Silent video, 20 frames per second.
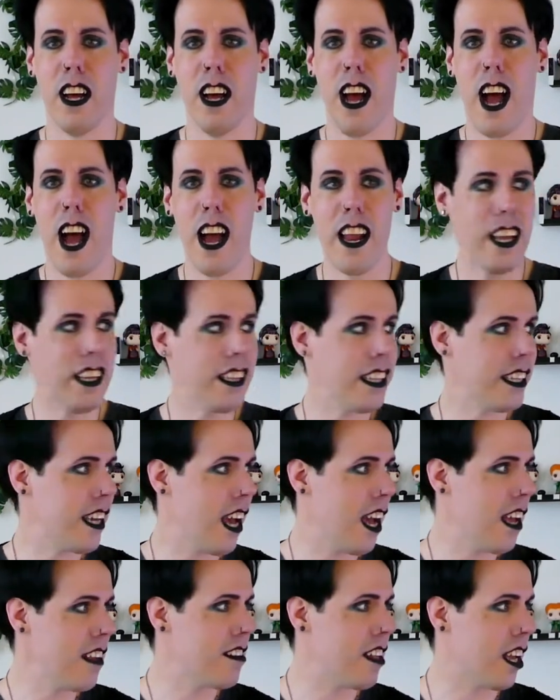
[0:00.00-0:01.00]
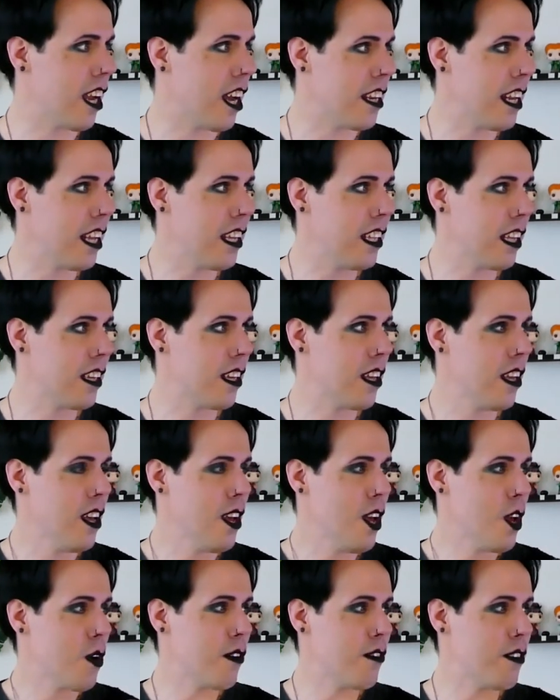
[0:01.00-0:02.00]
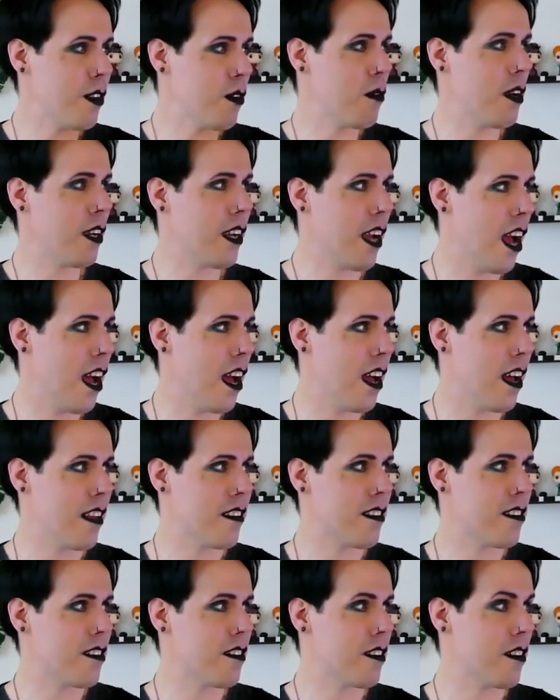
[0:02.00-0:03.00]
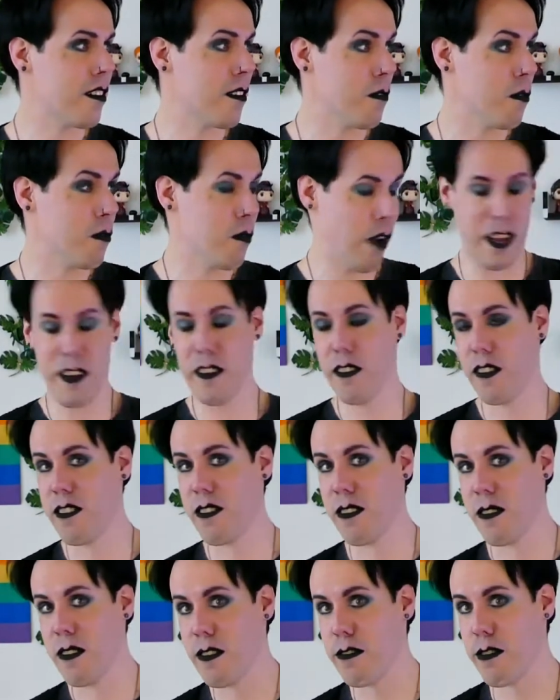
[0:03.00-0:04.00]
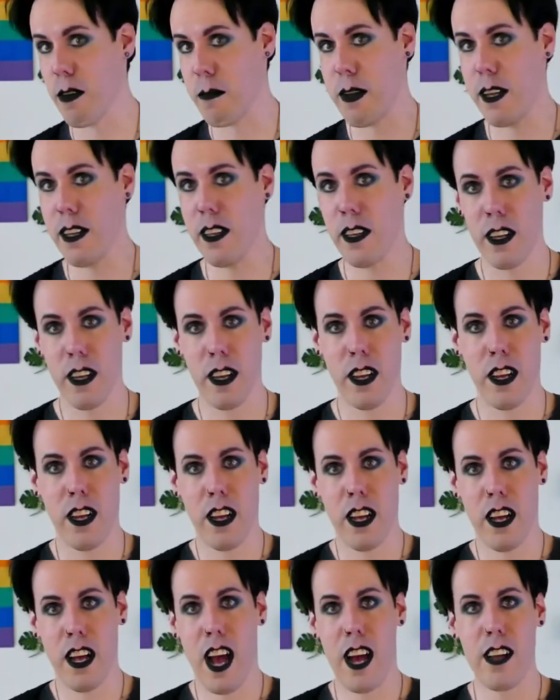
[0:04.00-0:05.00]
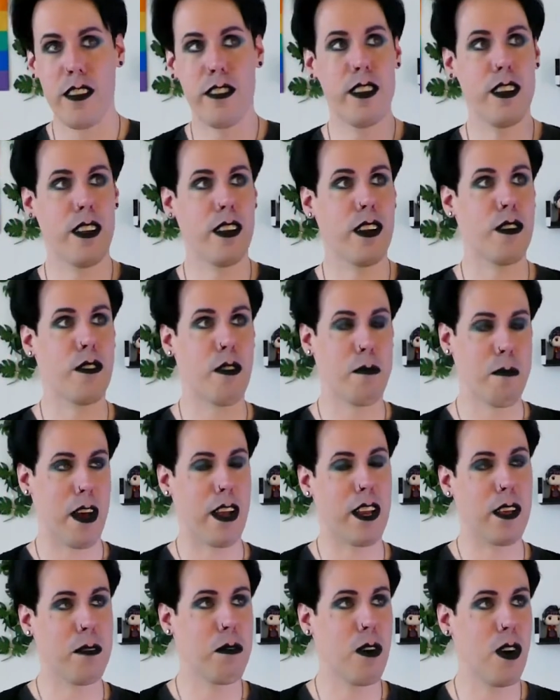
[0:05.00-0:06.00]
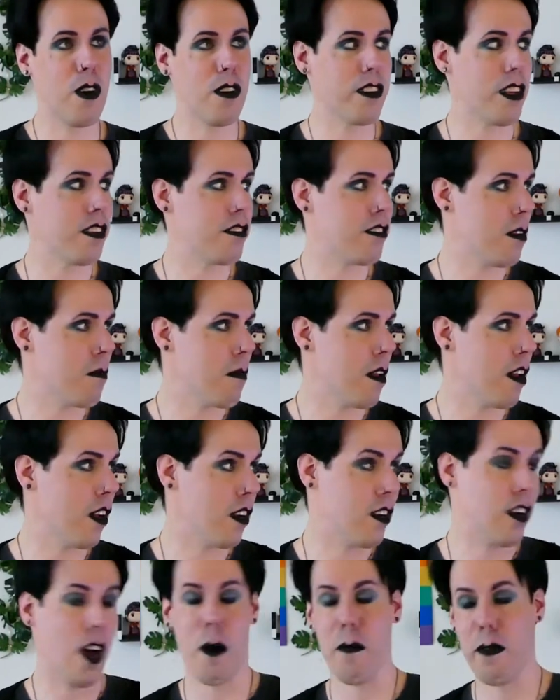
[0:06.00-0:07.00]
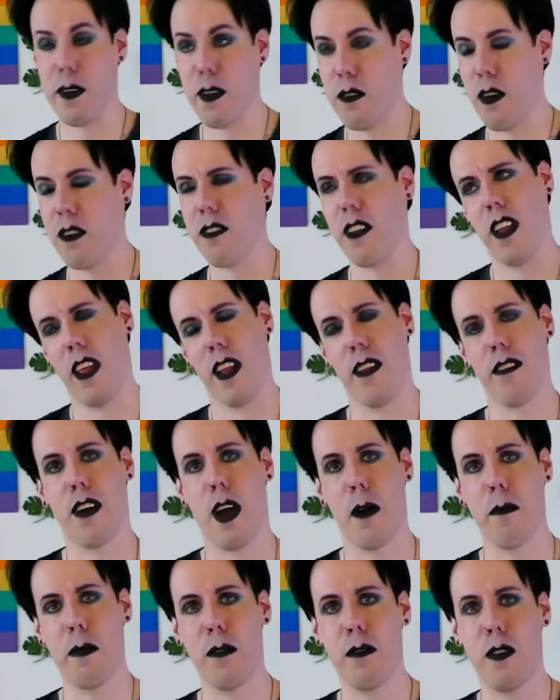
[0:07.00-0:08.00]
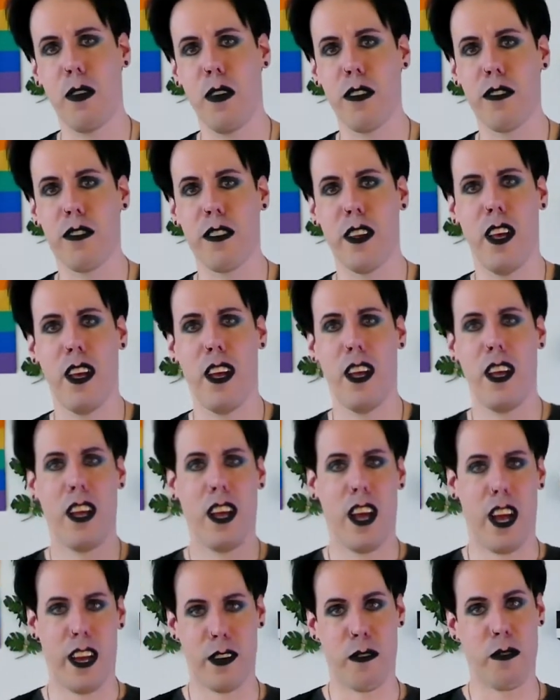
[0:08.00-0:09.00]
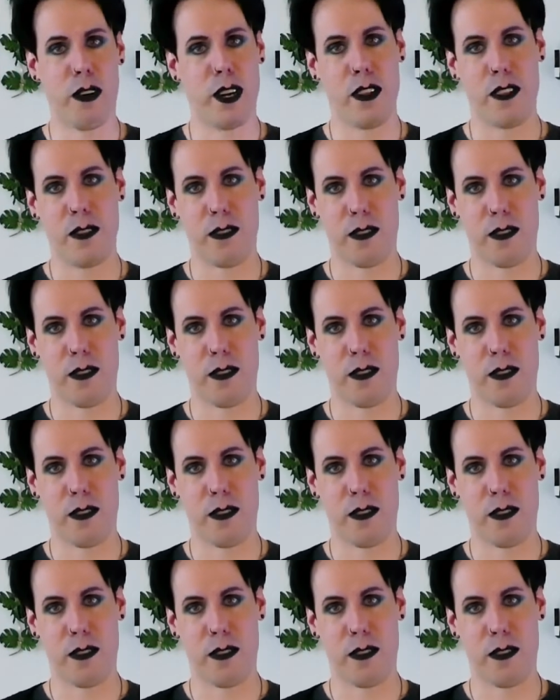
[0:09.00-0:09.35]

I like the casting. I think like Kristen Wiig has range for me. I've seen him in dramatic roles, I've seen him in comedy roles, a lot of comedy roles. I don't want to